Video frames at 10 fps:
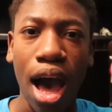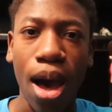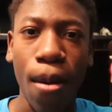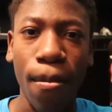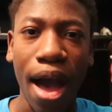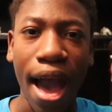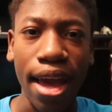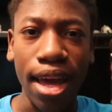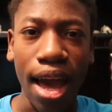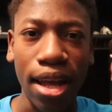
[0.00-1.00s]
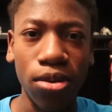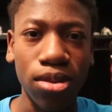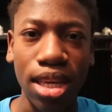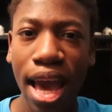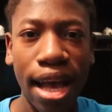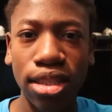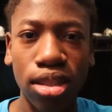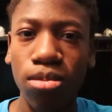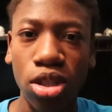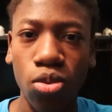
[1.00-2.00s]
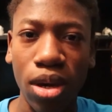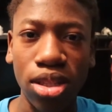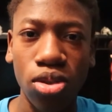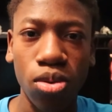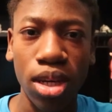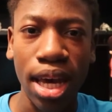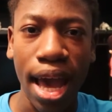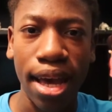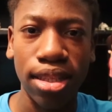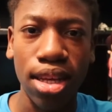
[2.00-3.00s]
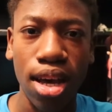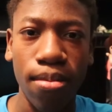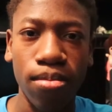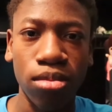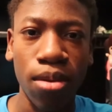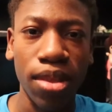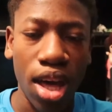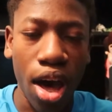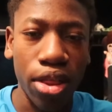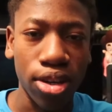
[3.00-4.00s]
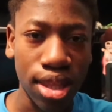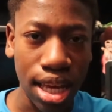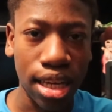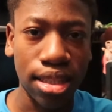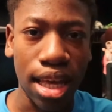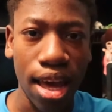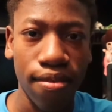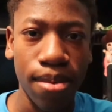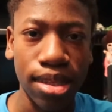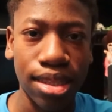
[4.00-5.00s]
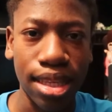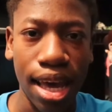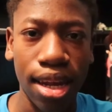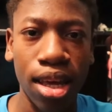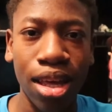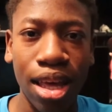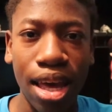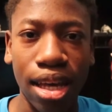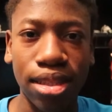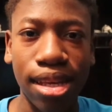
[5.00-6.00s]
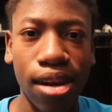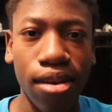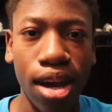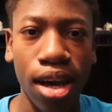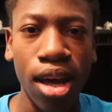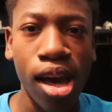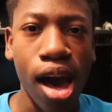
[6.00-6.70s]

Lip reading: I don't think it has as much weight to it as some of the other things that have been said, etc.